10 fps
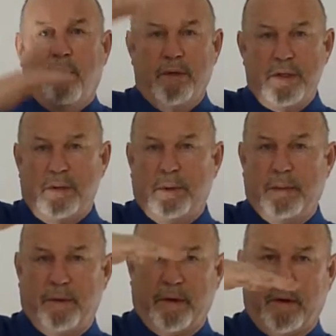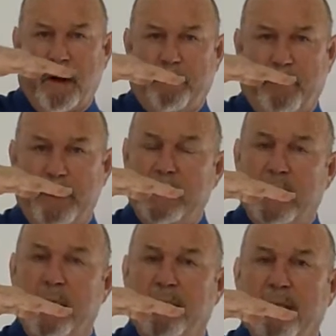Well, these are people that are operating
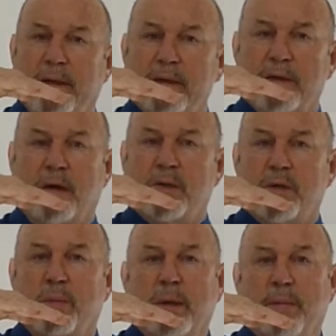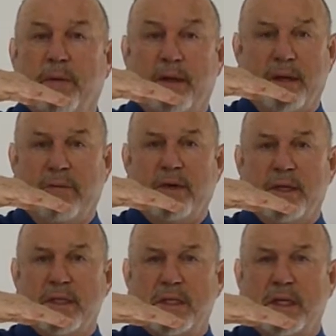like this, and also people that never
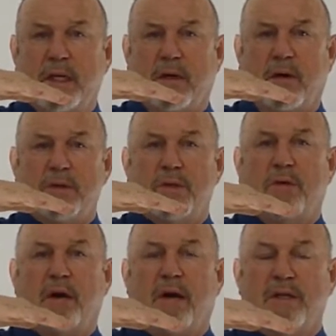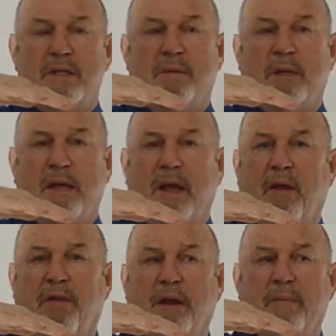get sick and also are seemingly
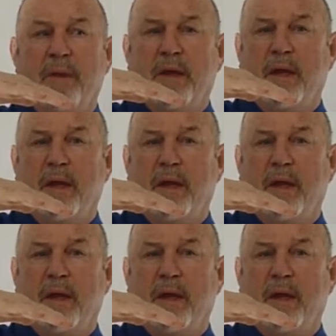healthy,